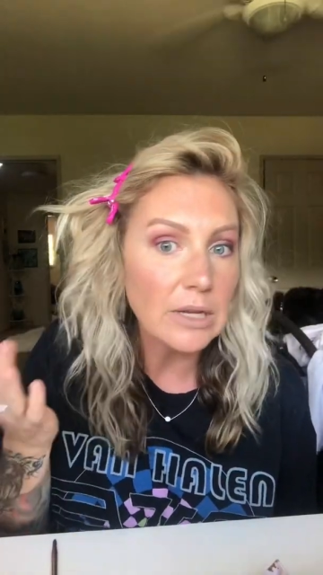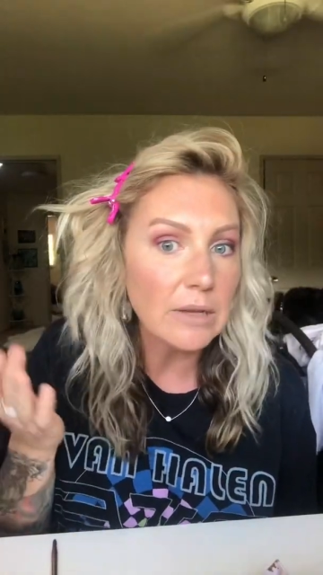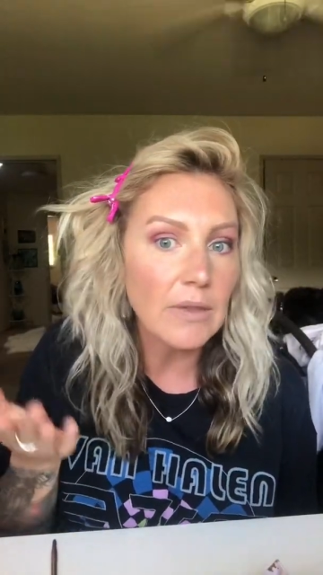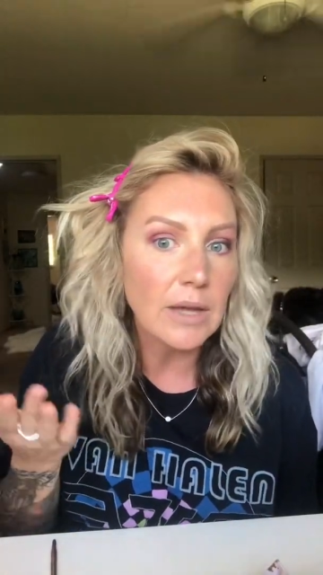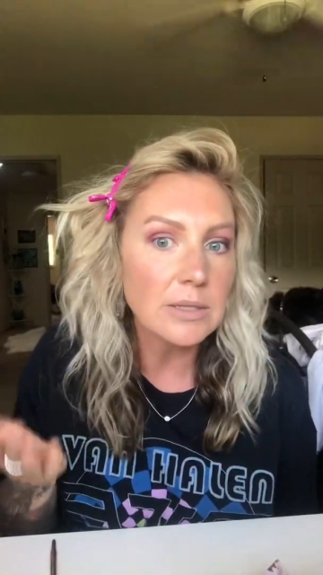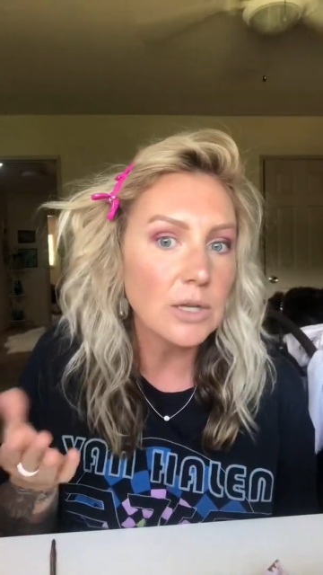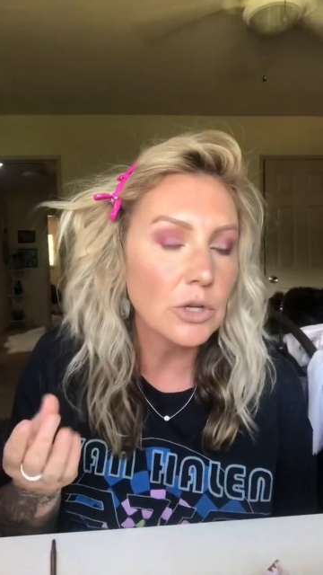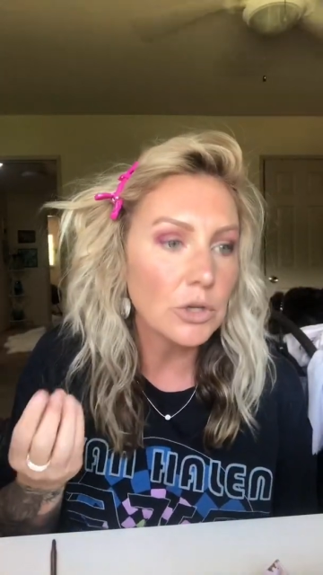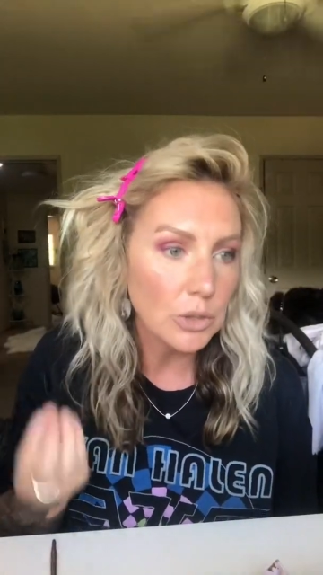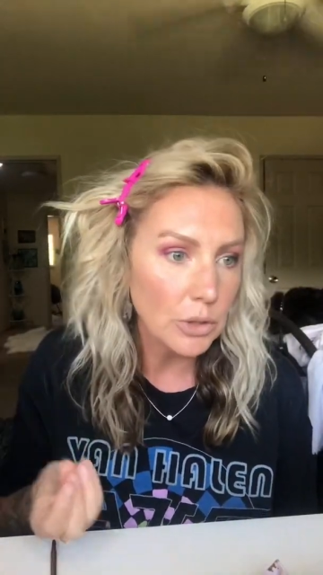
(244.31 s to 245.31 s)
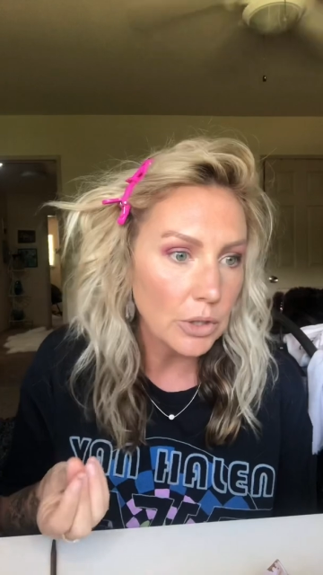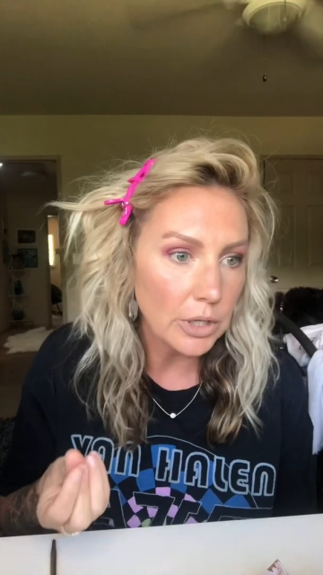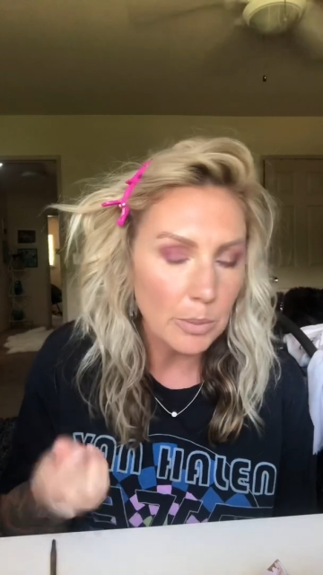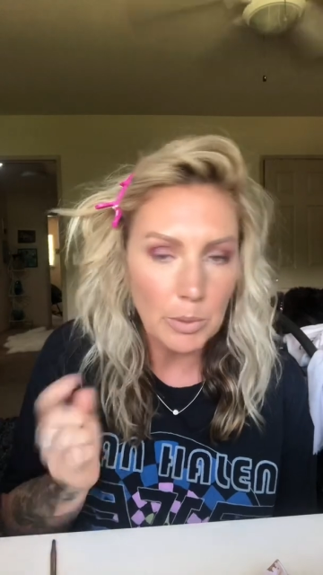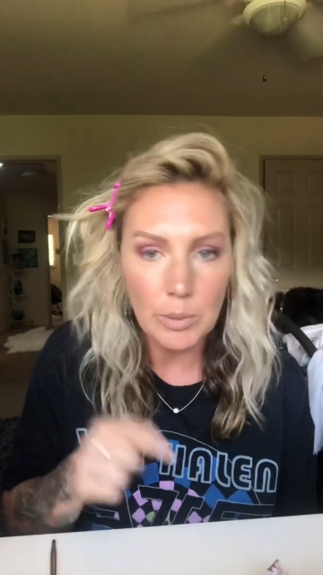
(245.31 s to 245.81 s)
and that's a good
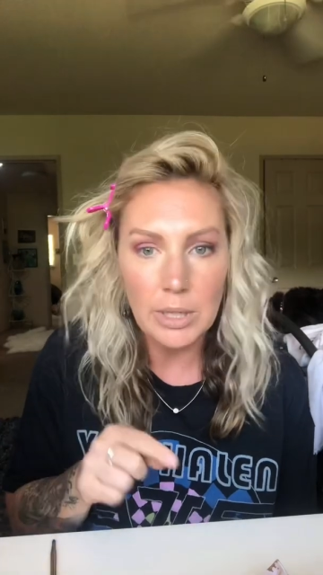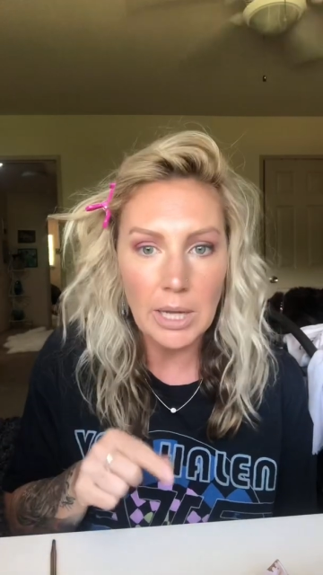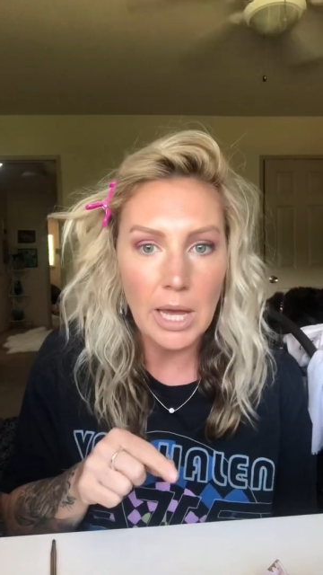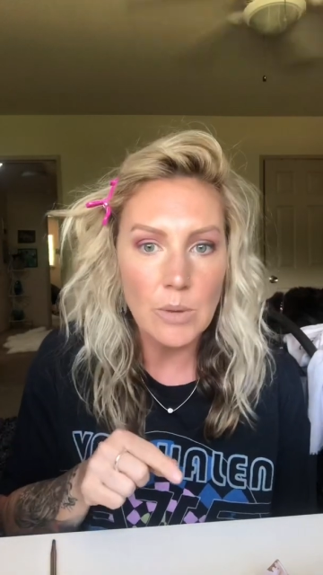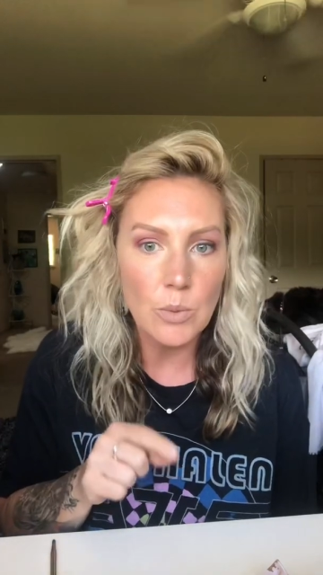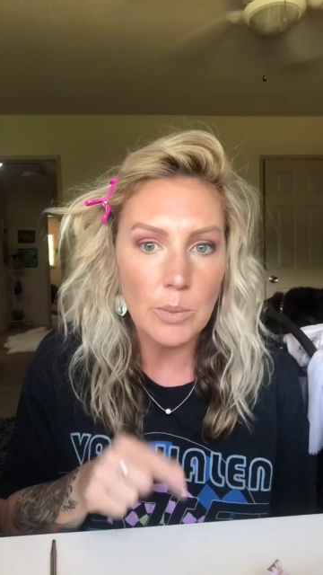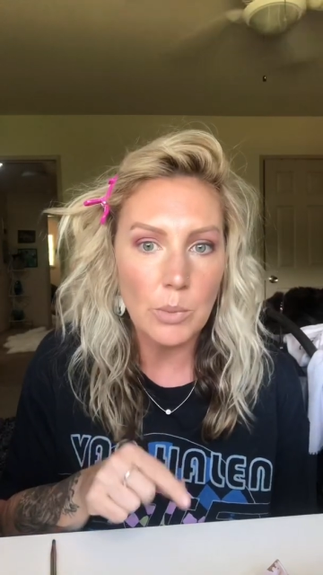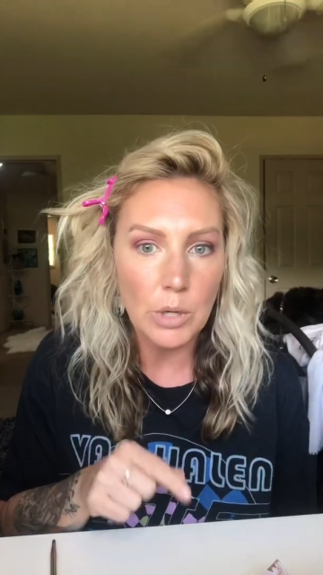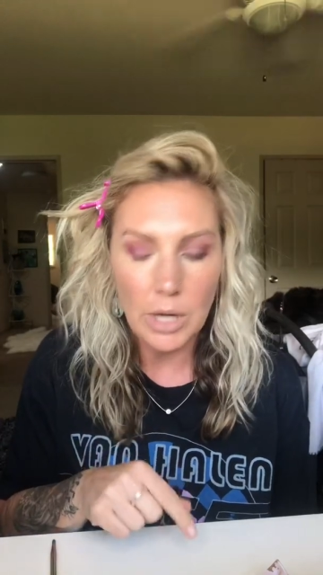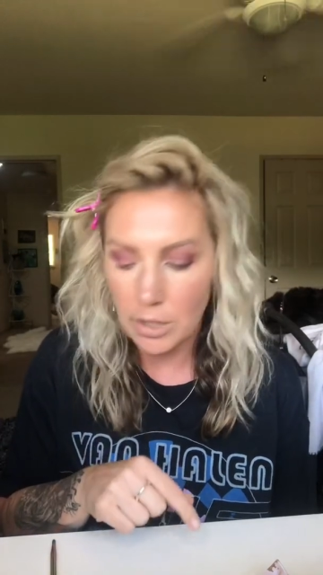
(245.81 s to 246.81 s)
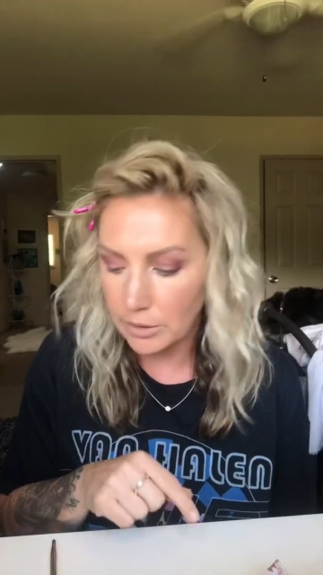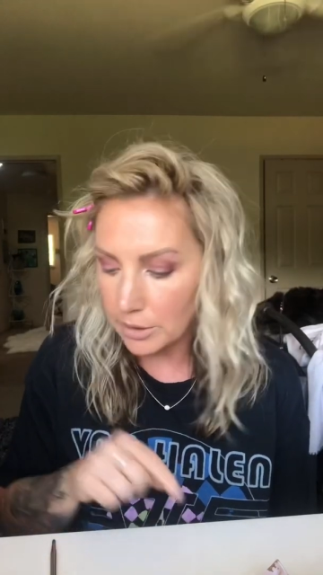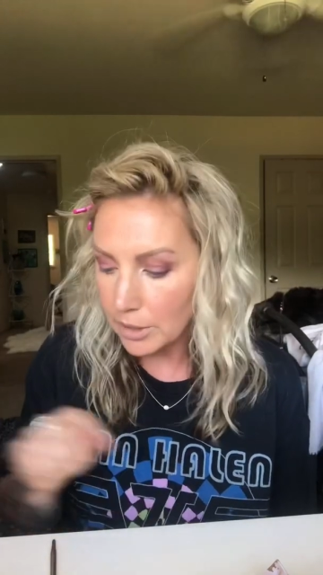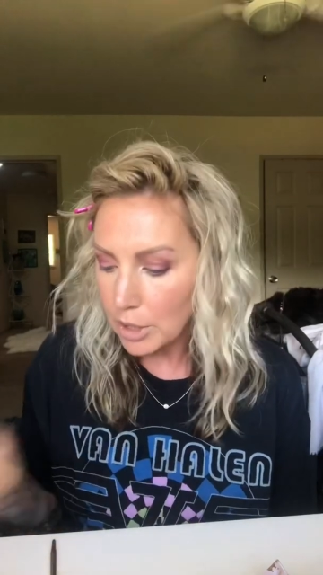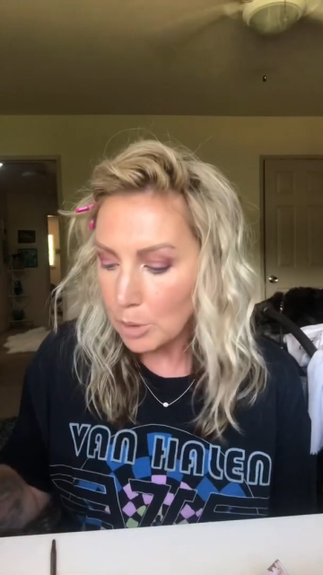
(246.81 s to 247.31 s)
look, but we're gonna add one more color.